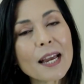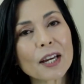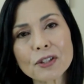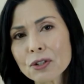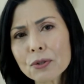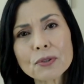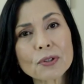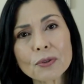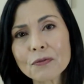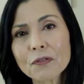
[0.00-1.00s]
It's too
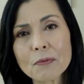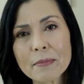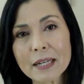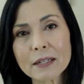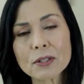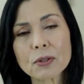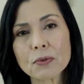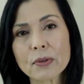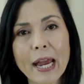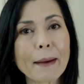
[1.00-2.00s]
soon for me
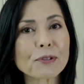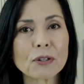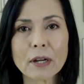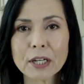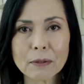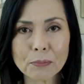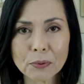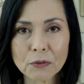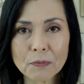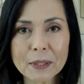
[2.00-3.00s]
to capture any
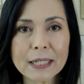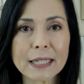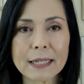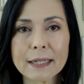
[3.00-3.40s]
improvement